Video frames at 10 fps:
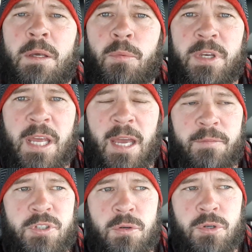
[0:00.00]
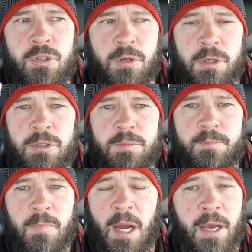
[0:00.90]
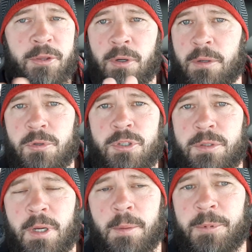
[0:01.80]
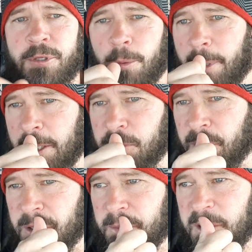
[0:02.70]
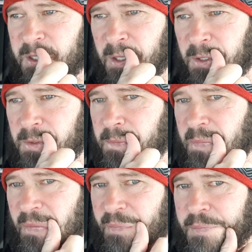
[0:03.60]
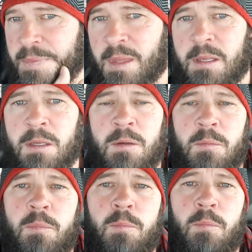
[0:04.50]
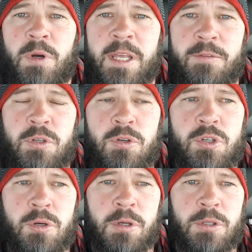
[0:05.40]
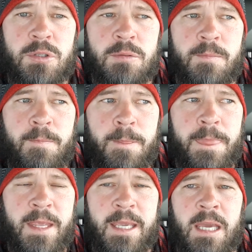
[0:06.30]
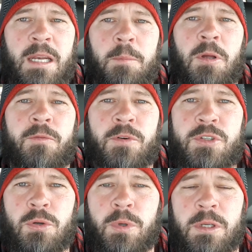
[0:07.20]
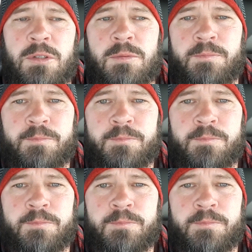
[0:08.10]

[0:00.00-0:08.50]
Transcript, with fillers: when you have two strikes, I thought it was up until May 26th. When you have two strikes, you can't upload for two weeks.